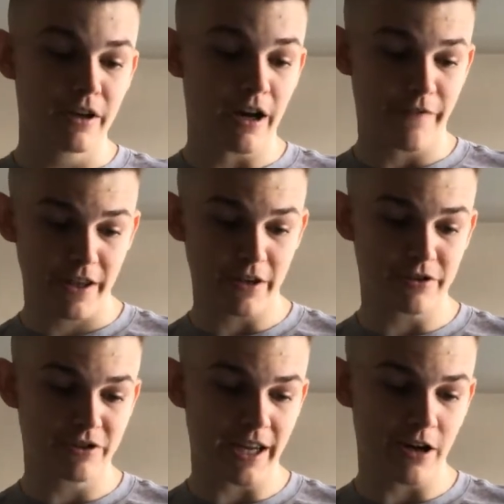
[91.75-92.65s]
I think they'll
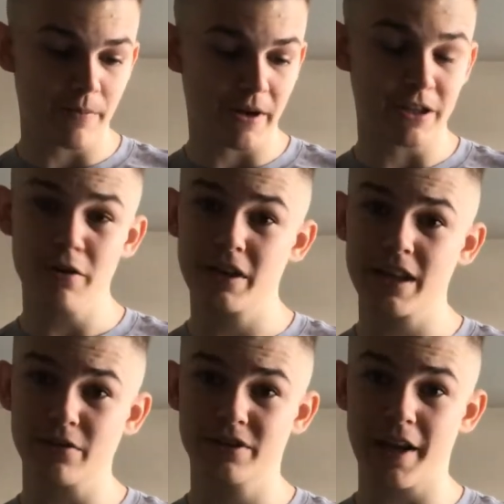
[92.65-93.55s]
stay up. I don't think
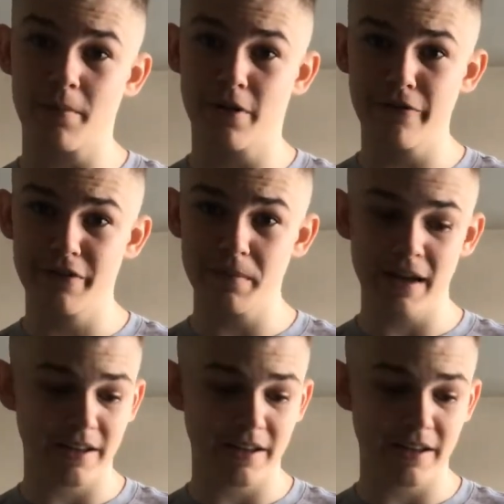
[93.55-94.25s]
they'll stay up comfortably.